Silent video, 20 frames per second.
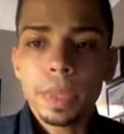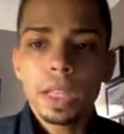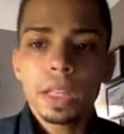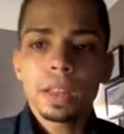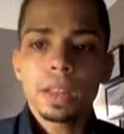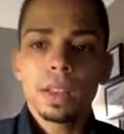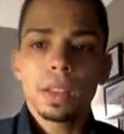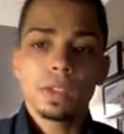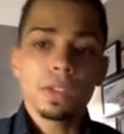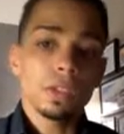
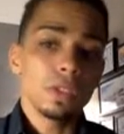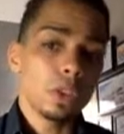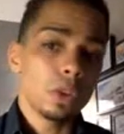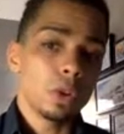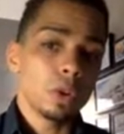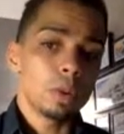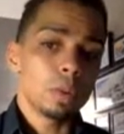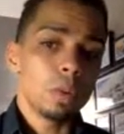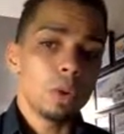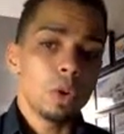This is a
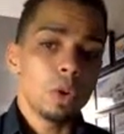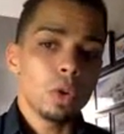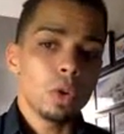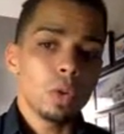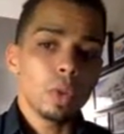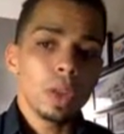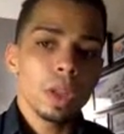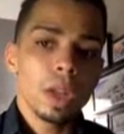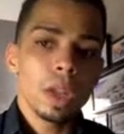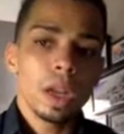normal
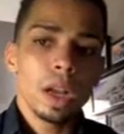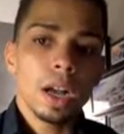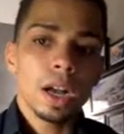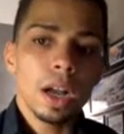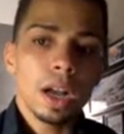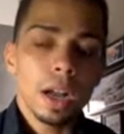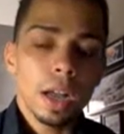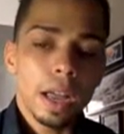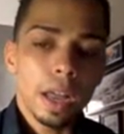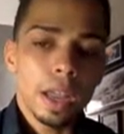
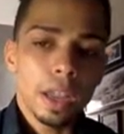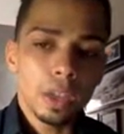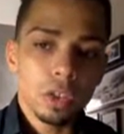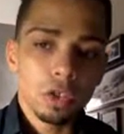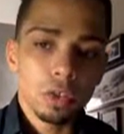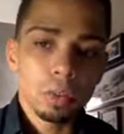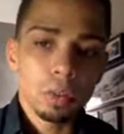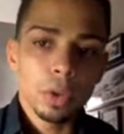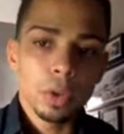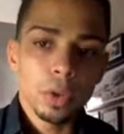
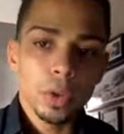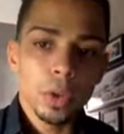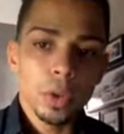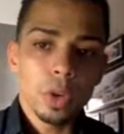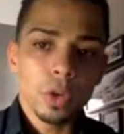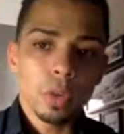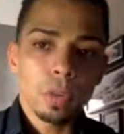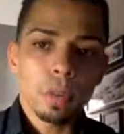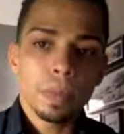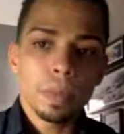
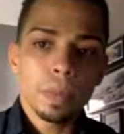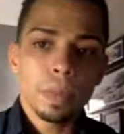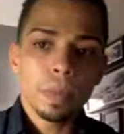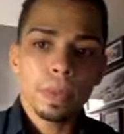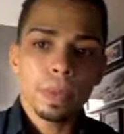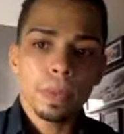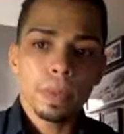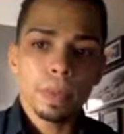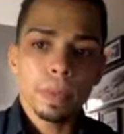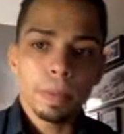entrepreneurial
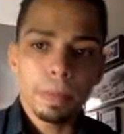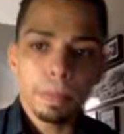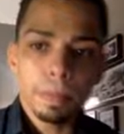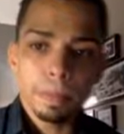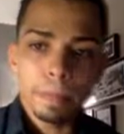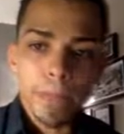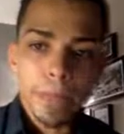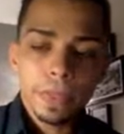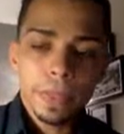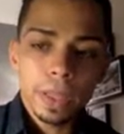
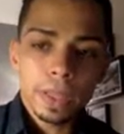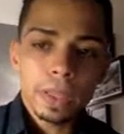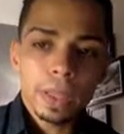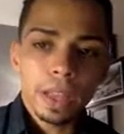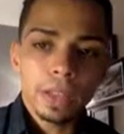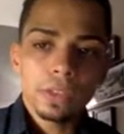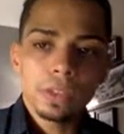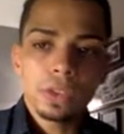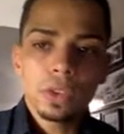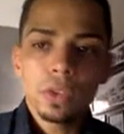method
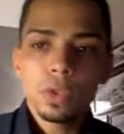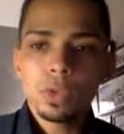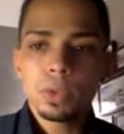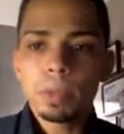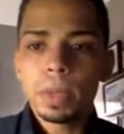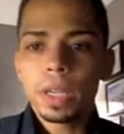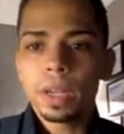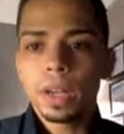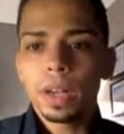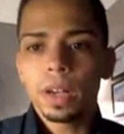that's used
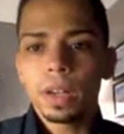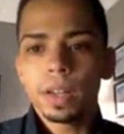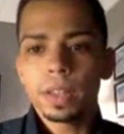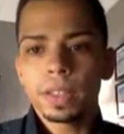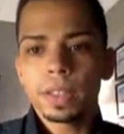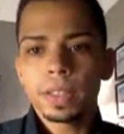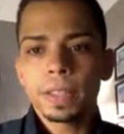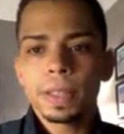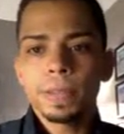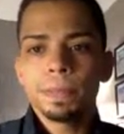
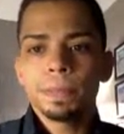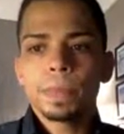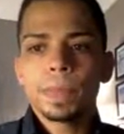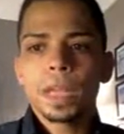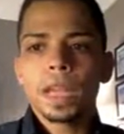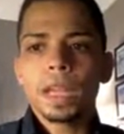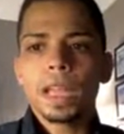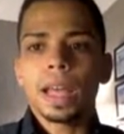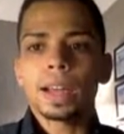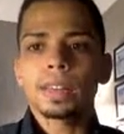because
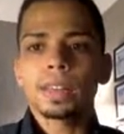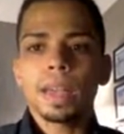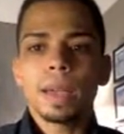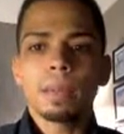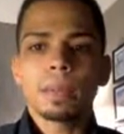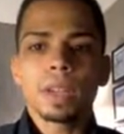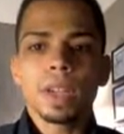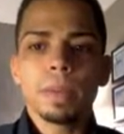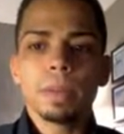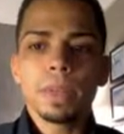a lot of
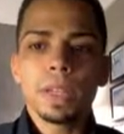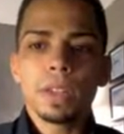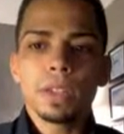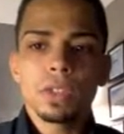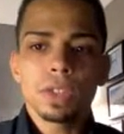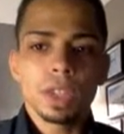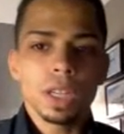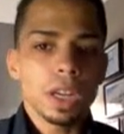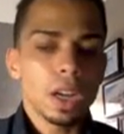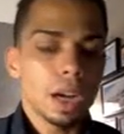times companies
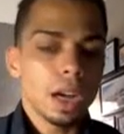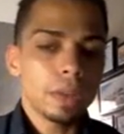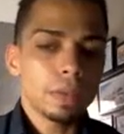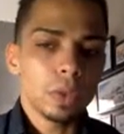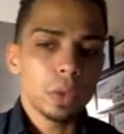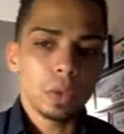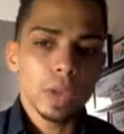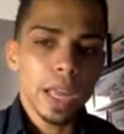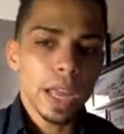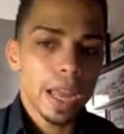starting off
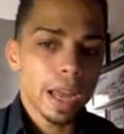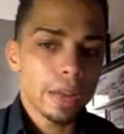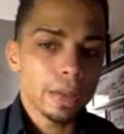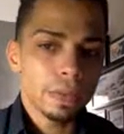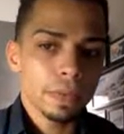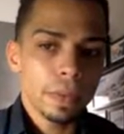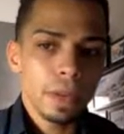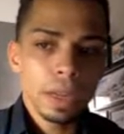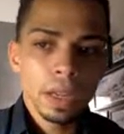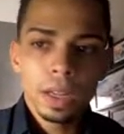don't have
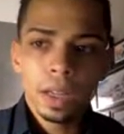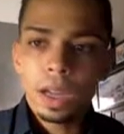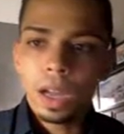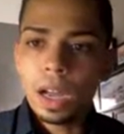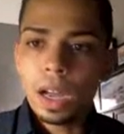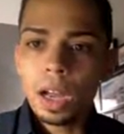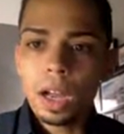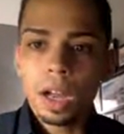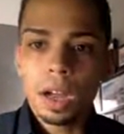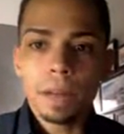
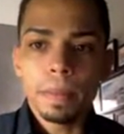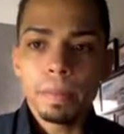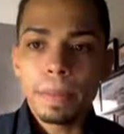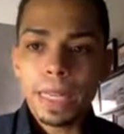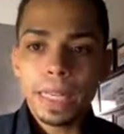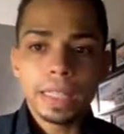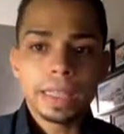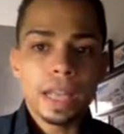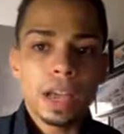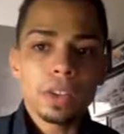
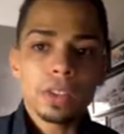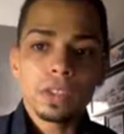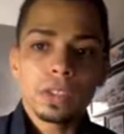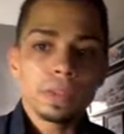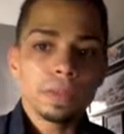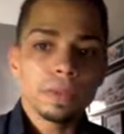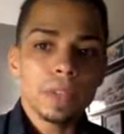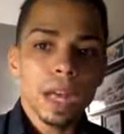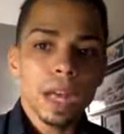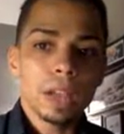many thousands
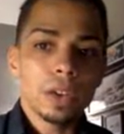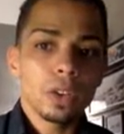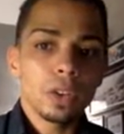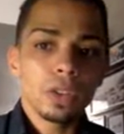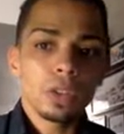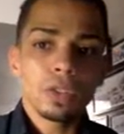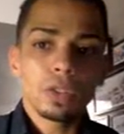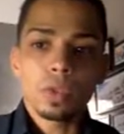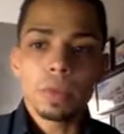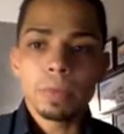of
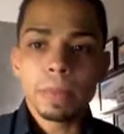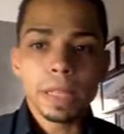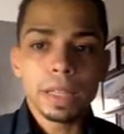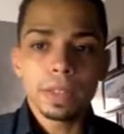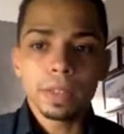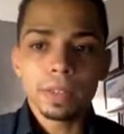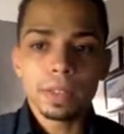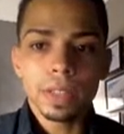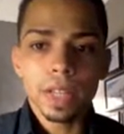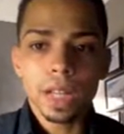dollars or
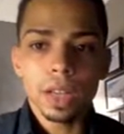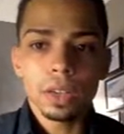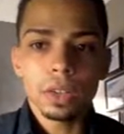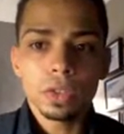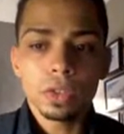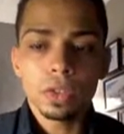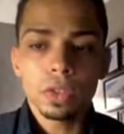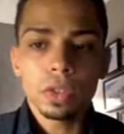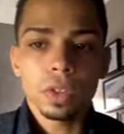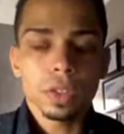millions of
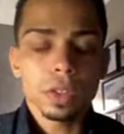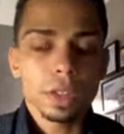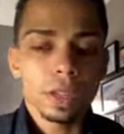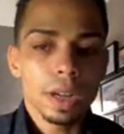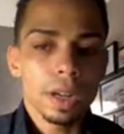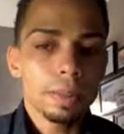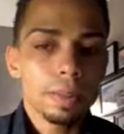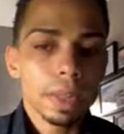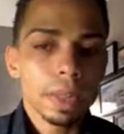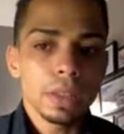dollars to start their
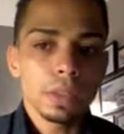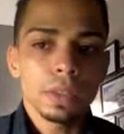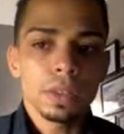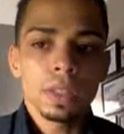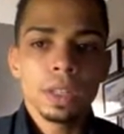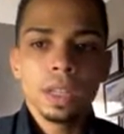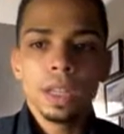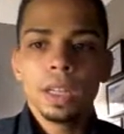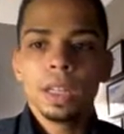companies.